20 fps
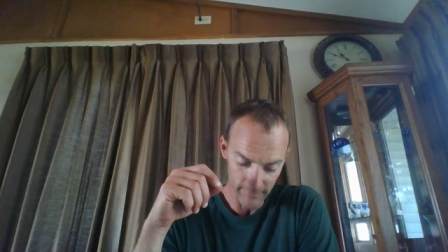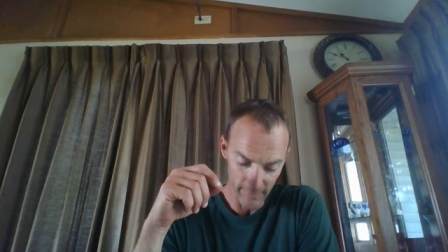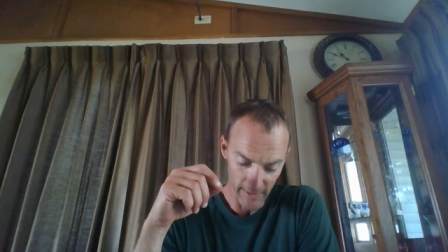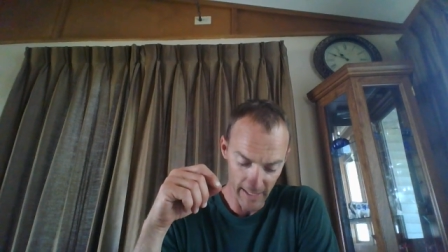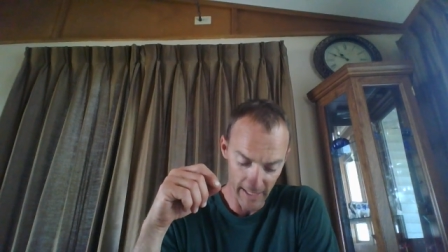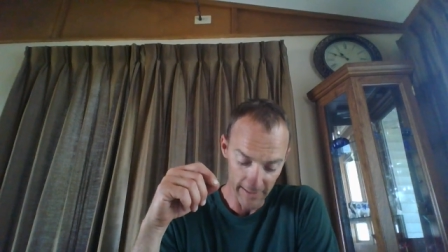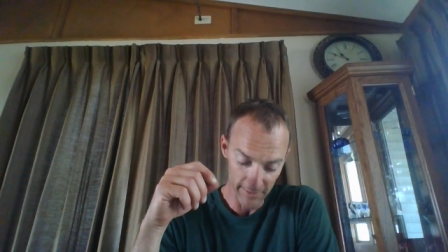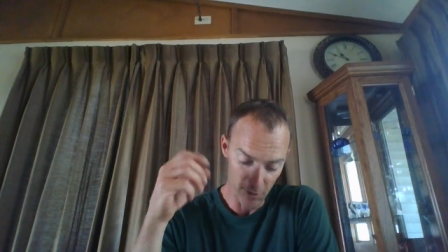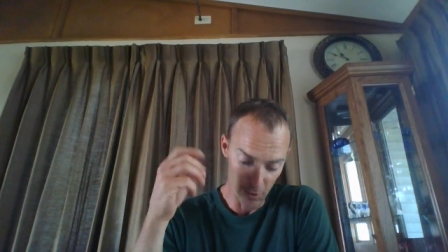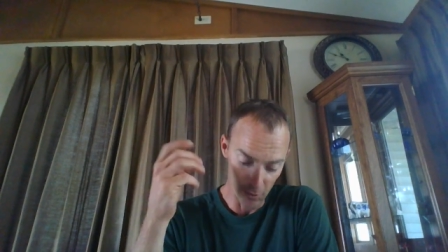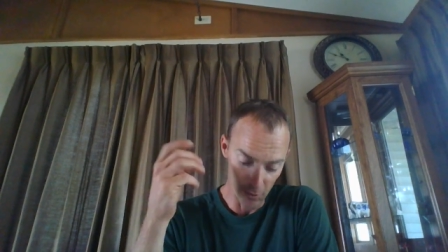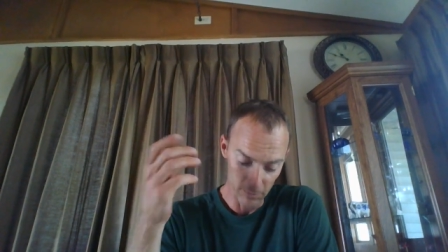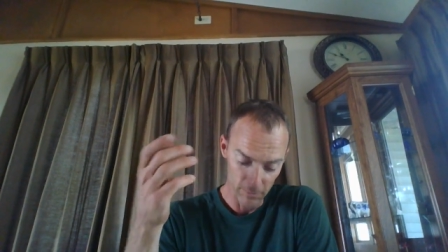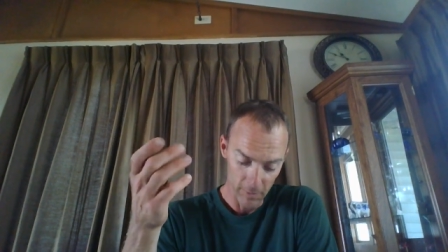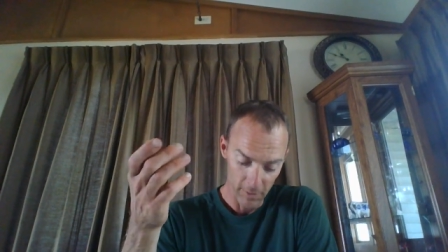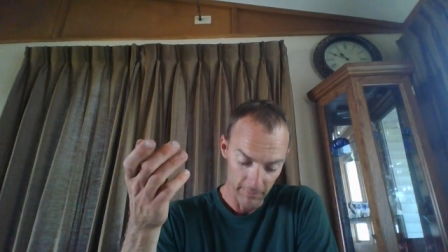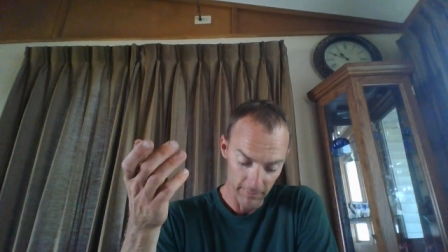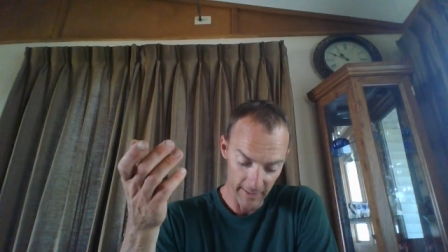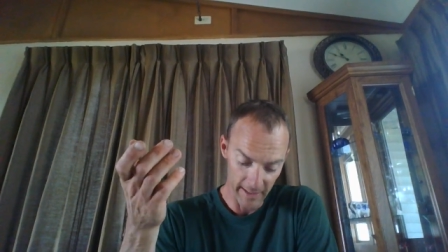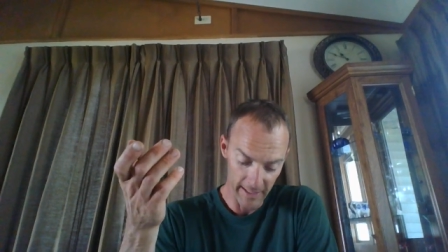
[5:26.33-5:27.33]
yeah, so
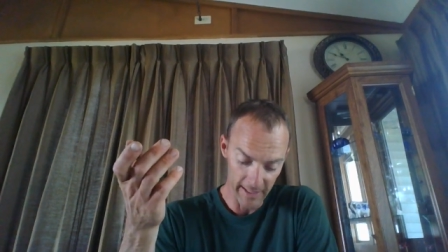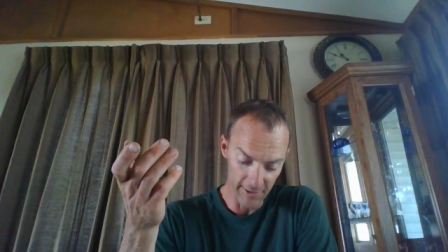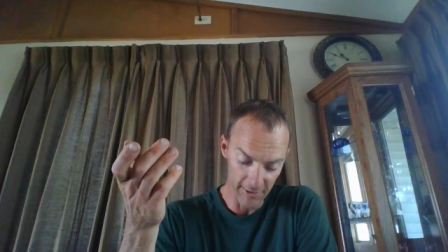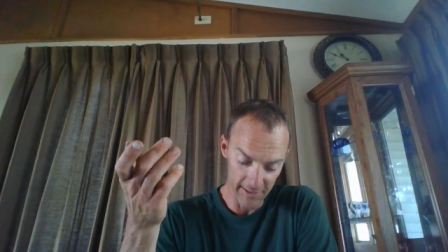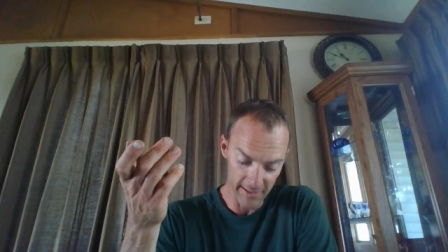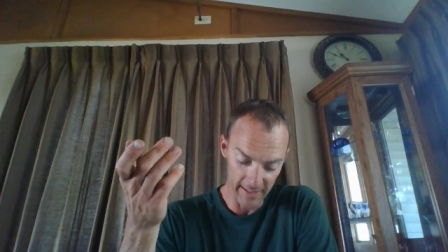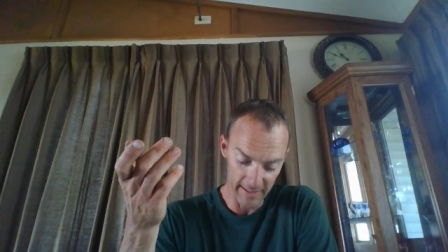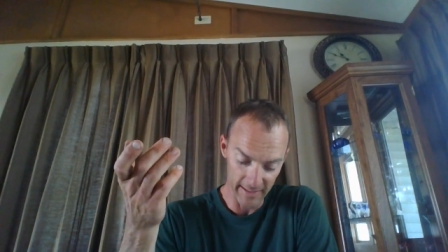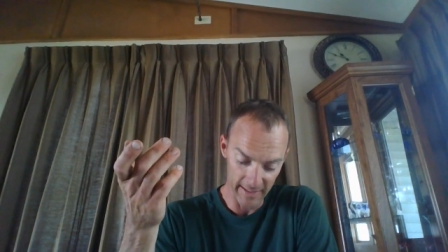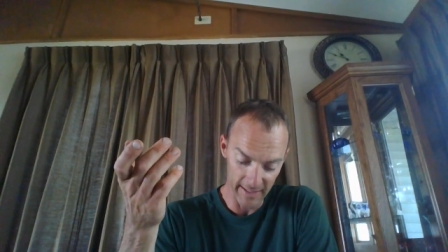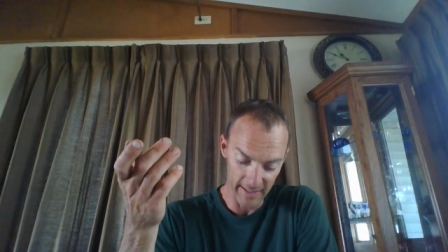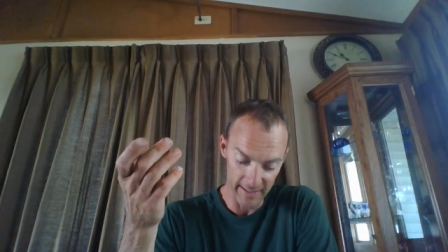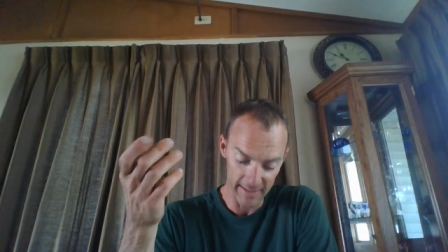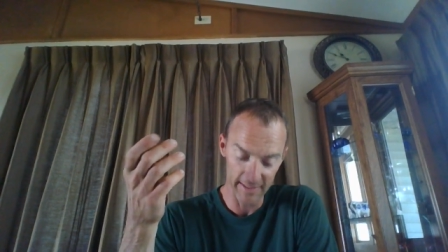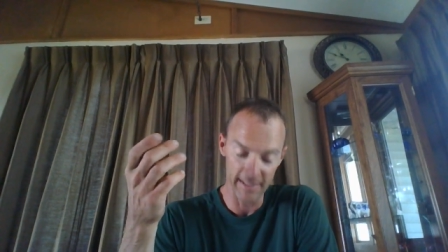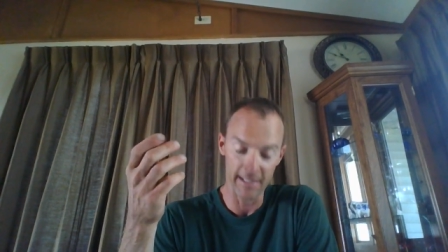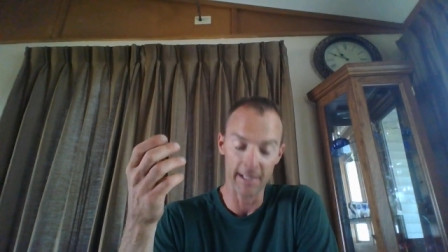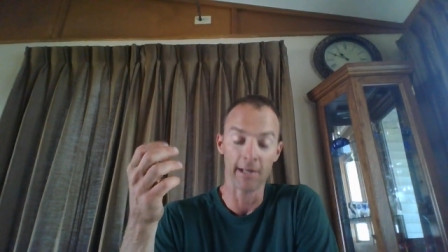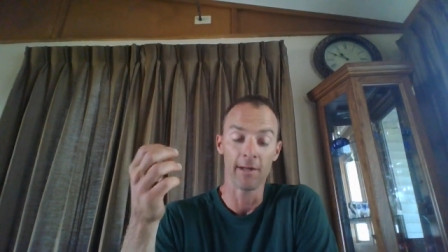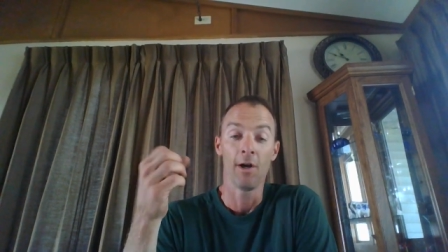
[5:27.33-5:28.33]
the interesting thing
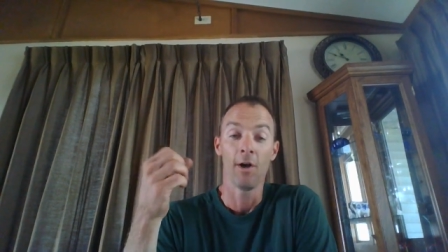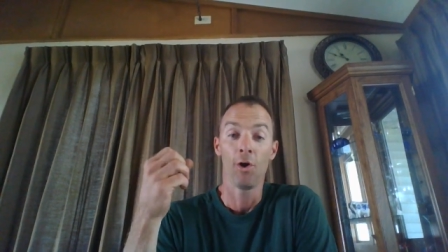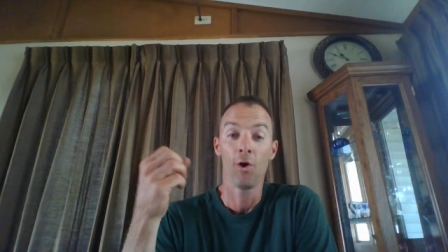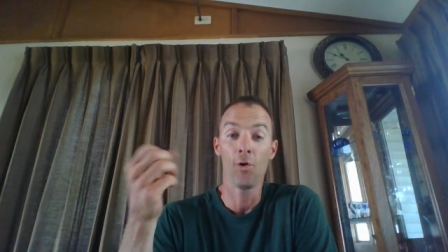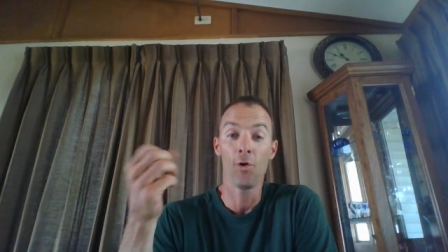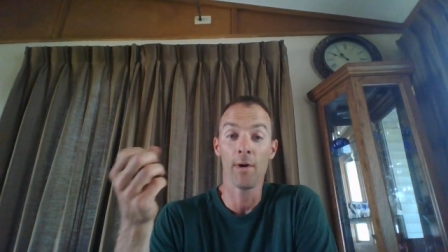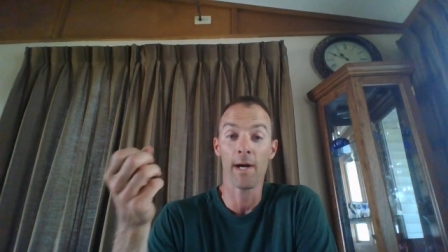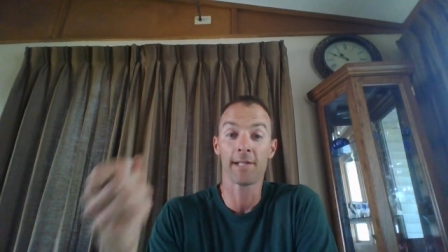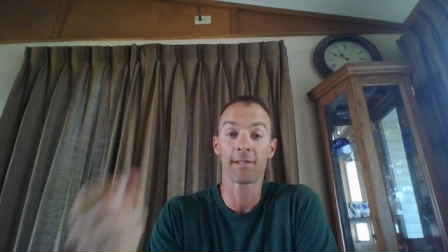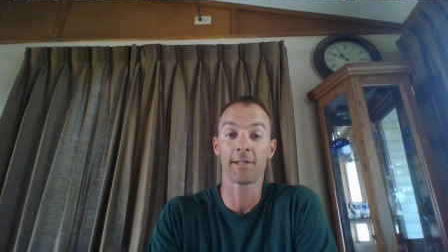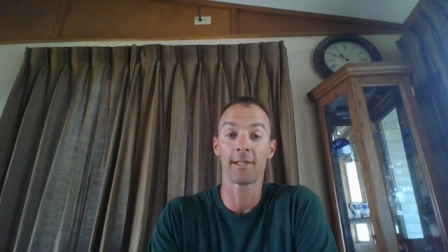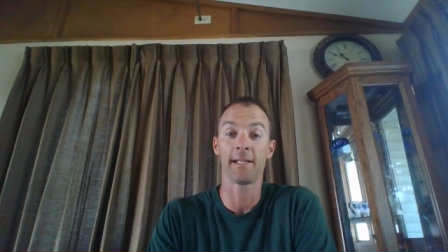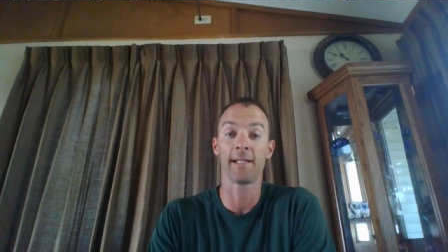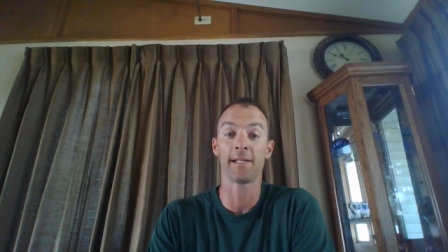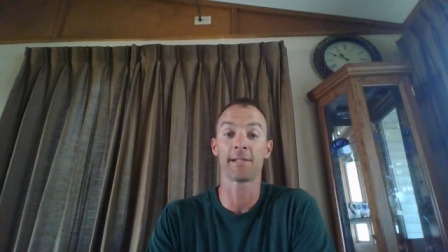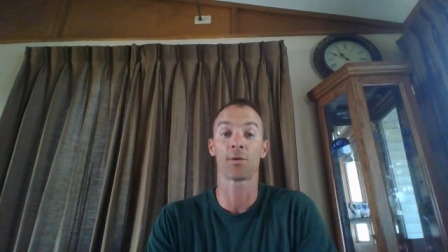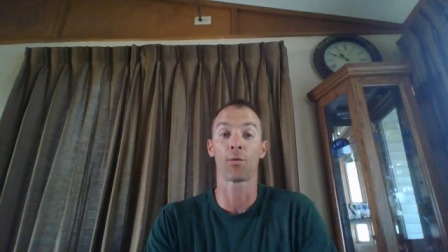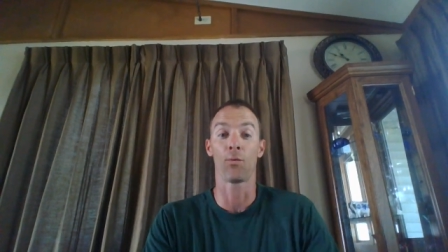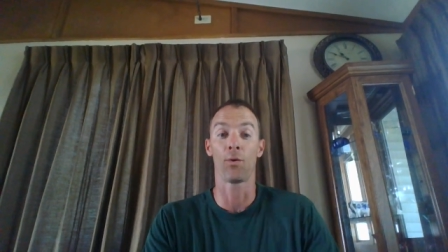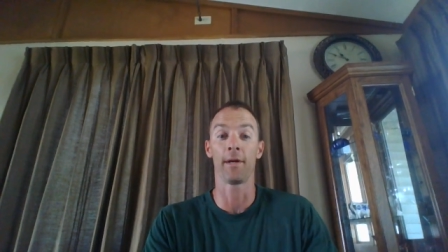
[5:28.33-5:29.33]
is here who actually
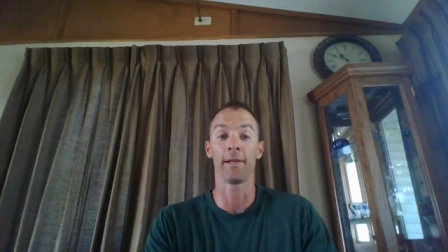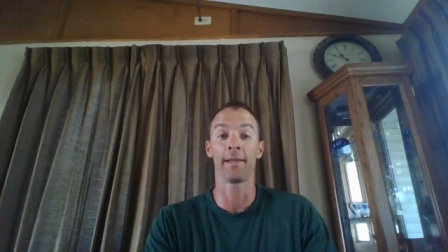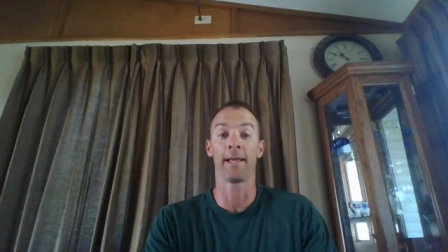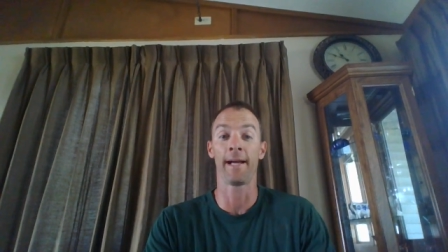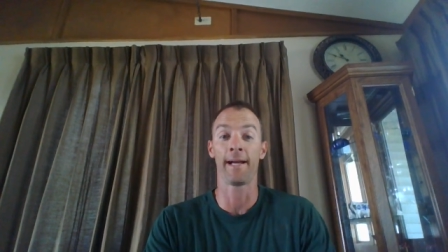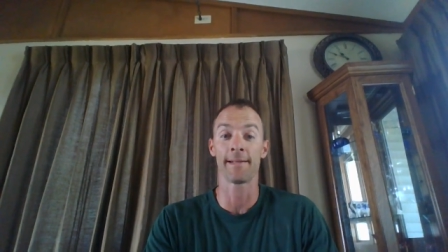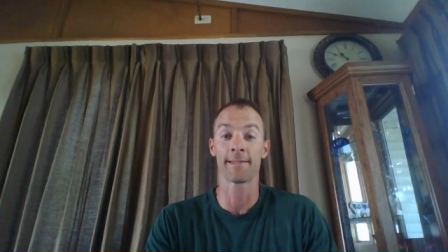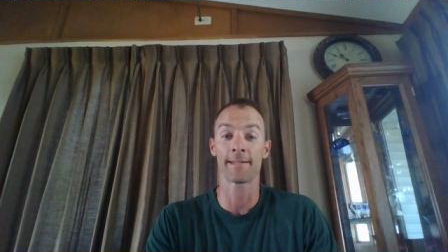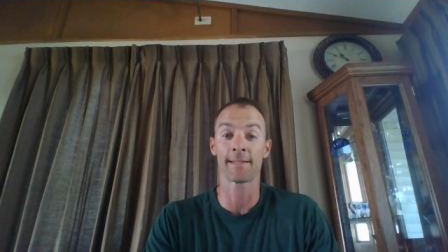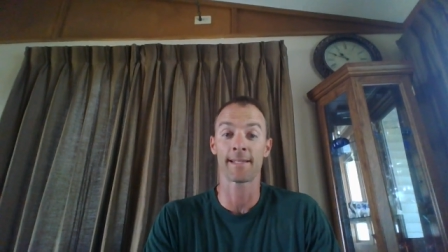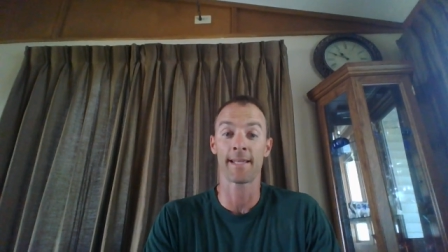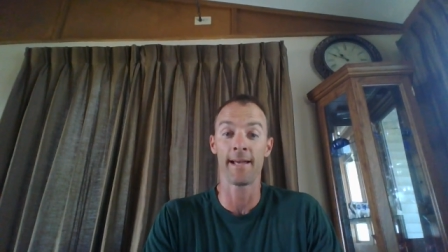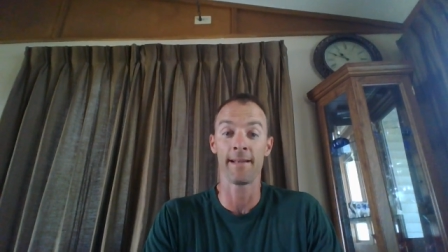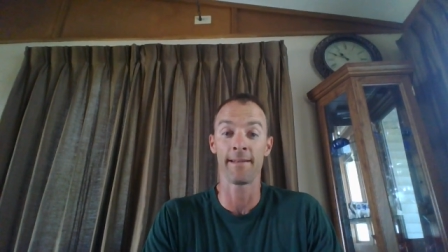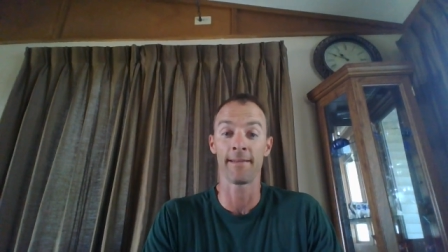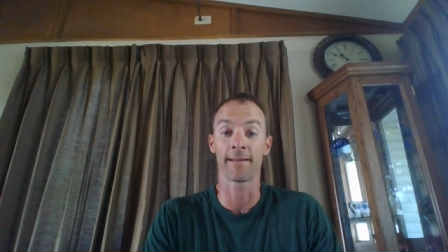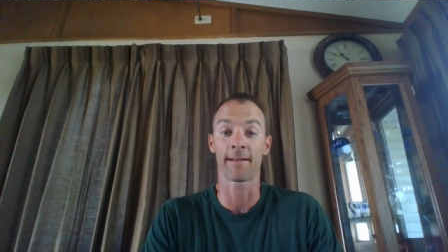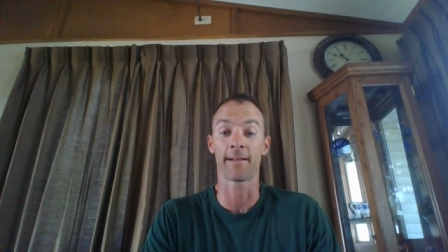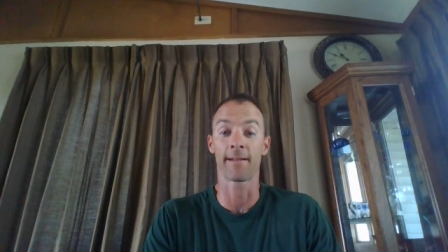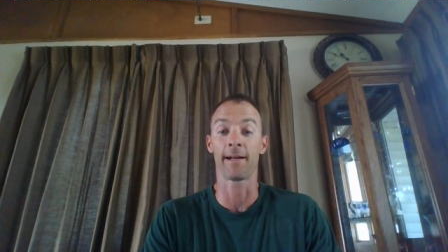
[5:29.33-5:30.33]
is the one that has his head
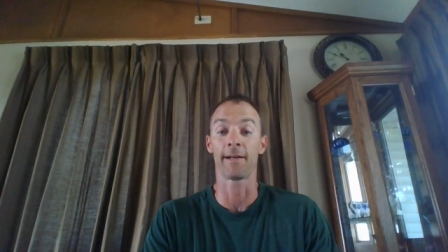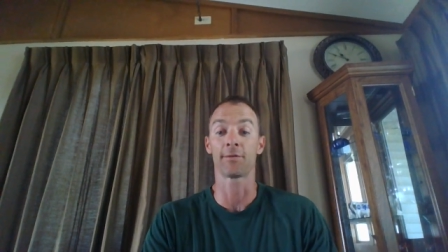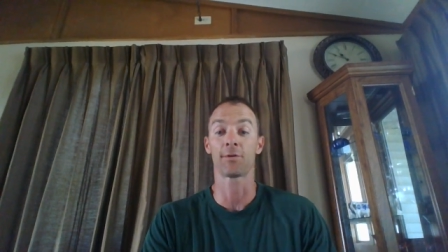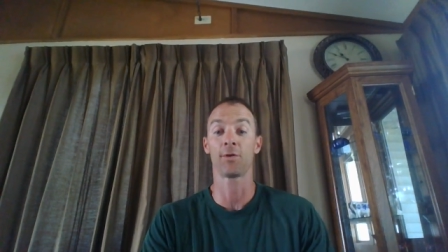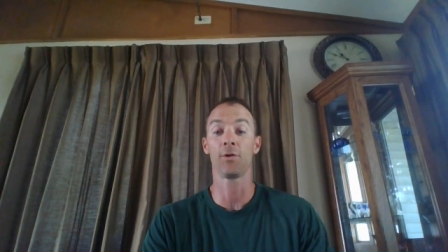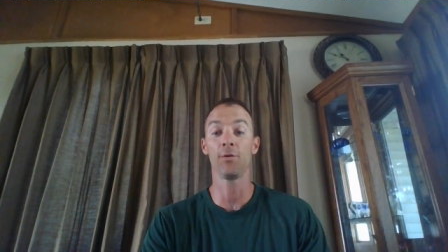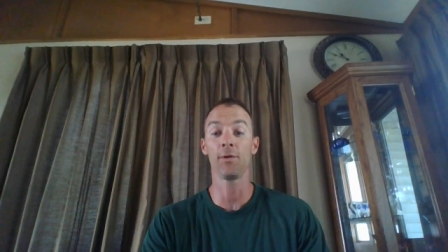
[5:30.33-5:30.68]
in the clouds?